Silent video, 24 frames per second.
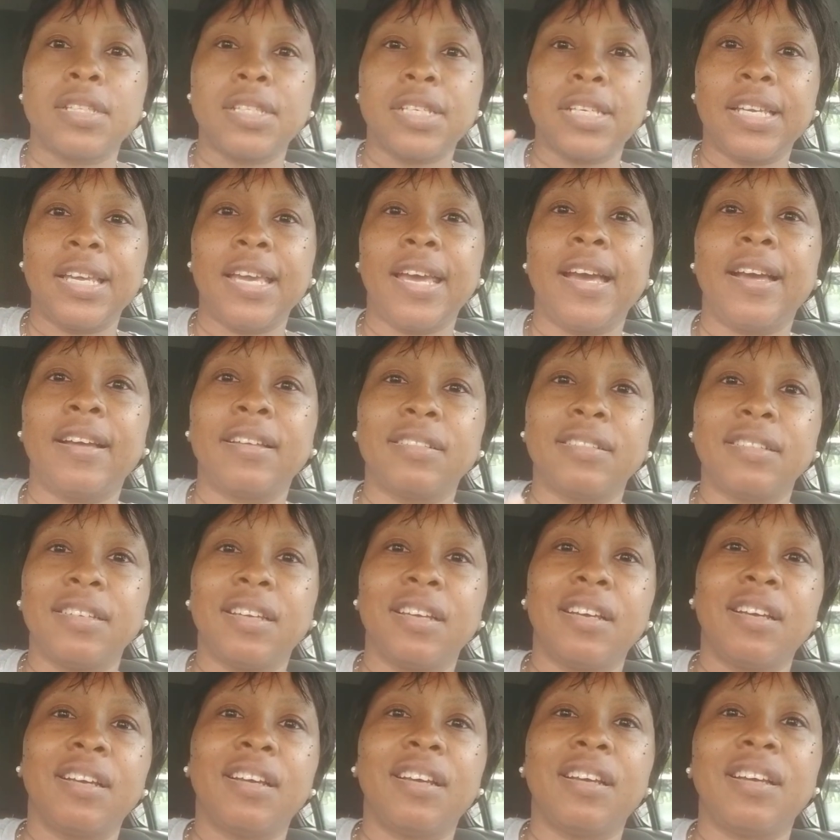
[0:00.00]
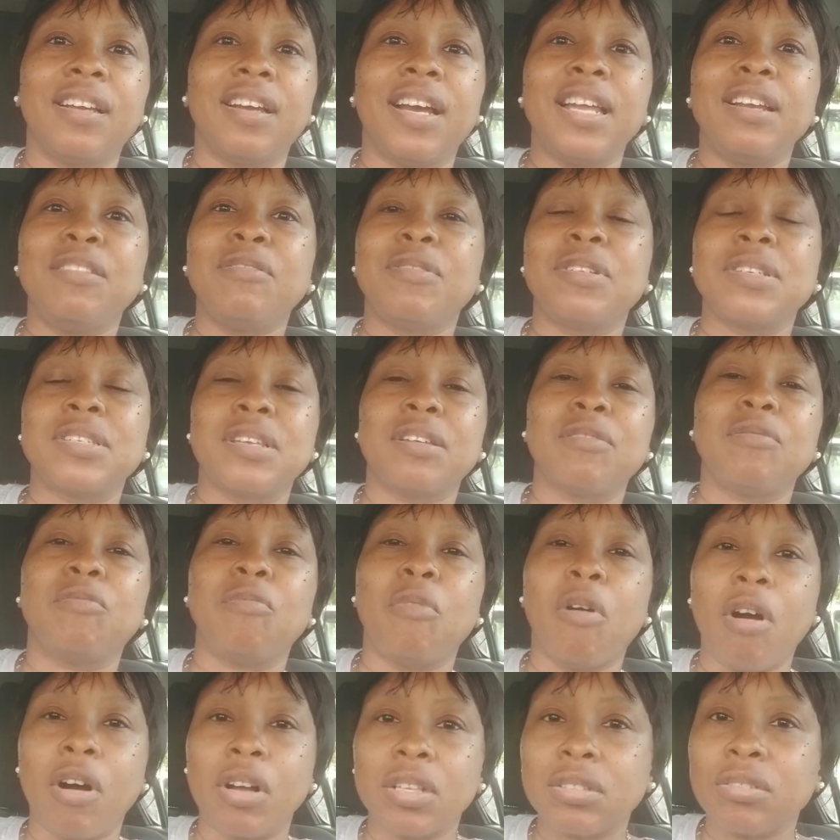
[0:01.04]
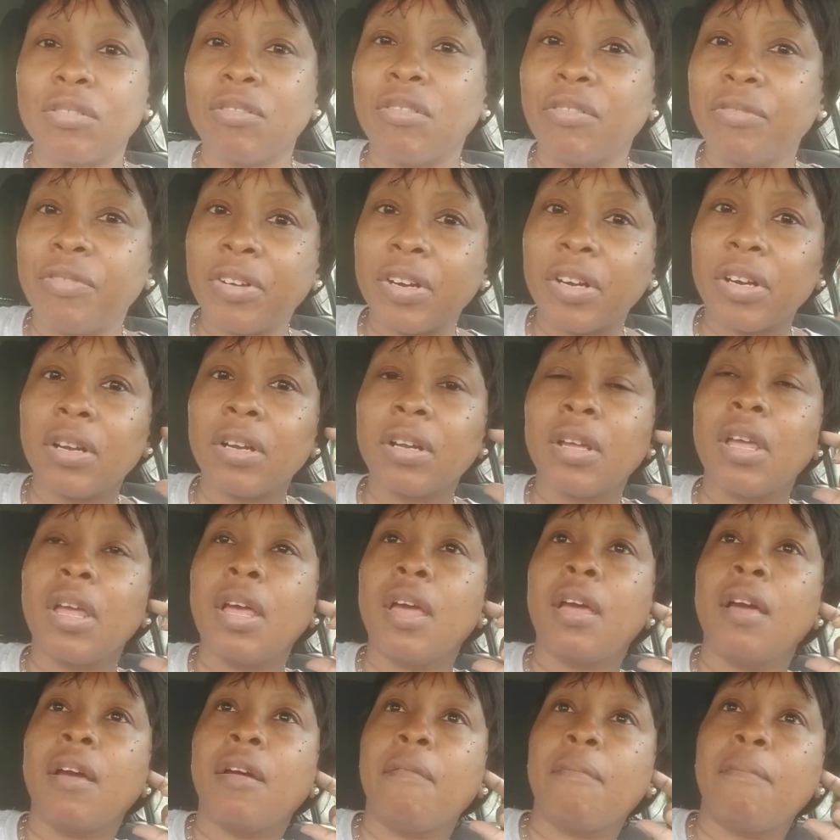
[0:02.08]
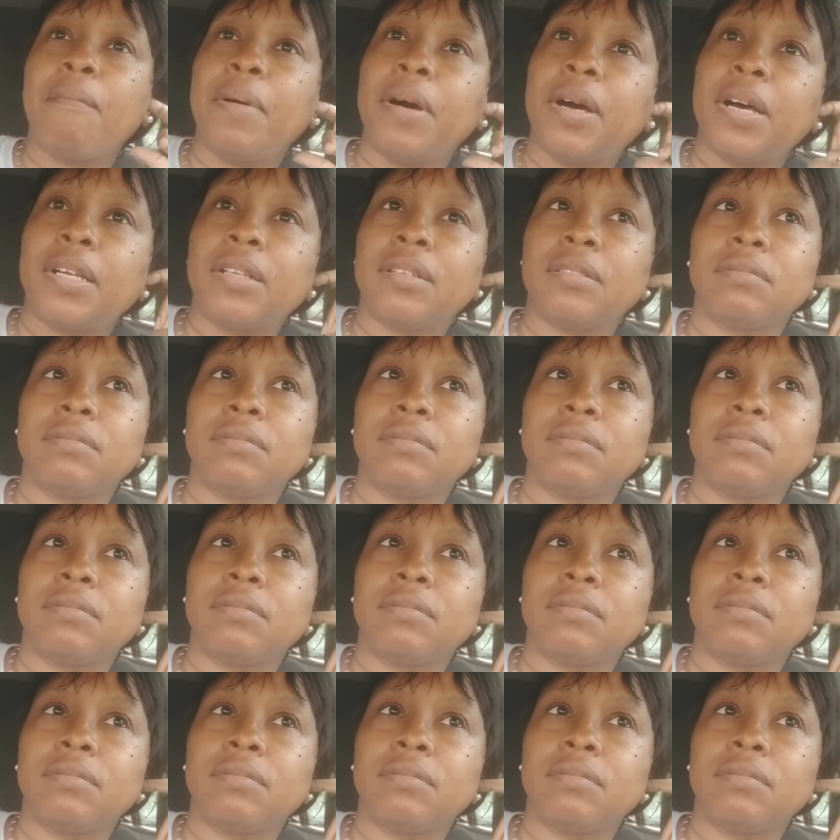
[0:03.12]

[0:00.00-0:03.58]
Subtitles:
get, I don't want to say walked over, but